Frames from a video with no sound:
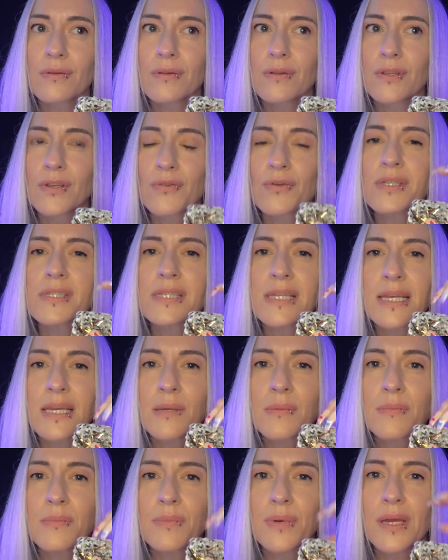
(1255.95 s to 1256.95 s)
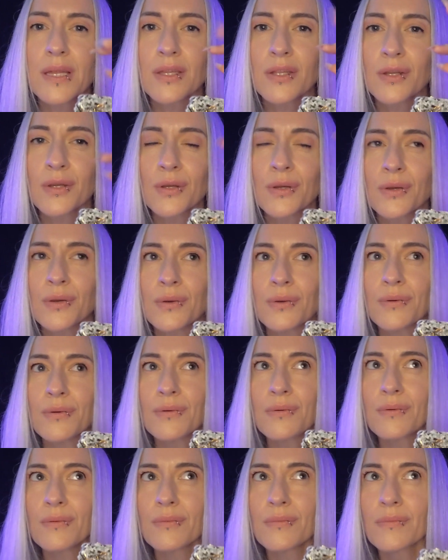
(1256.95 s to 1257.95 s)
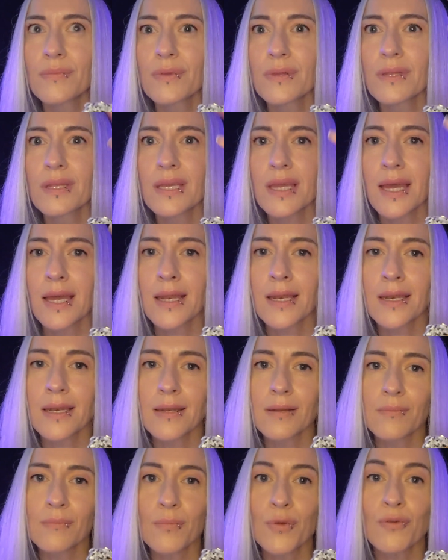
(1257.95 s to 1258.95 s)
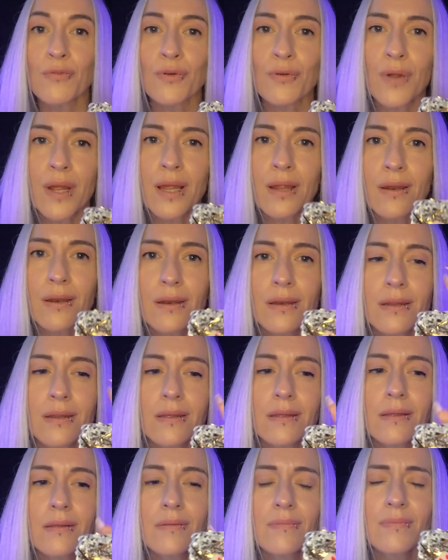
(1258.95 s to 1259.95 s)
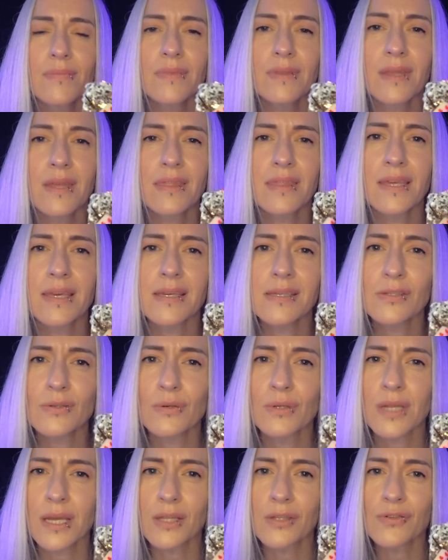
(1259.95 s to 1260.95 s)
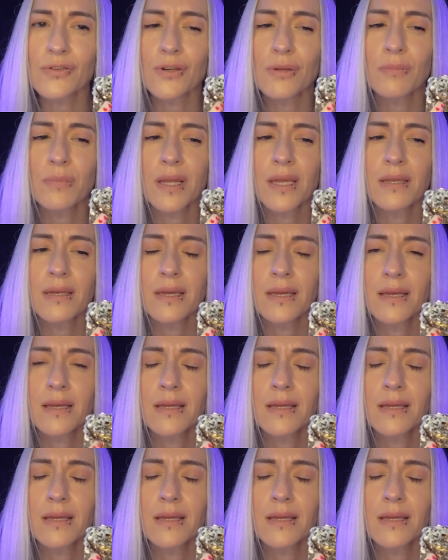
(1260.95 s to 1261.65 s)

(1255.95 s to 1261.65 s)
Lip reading: you're asleep and you can move around. I think it's called astroplaning.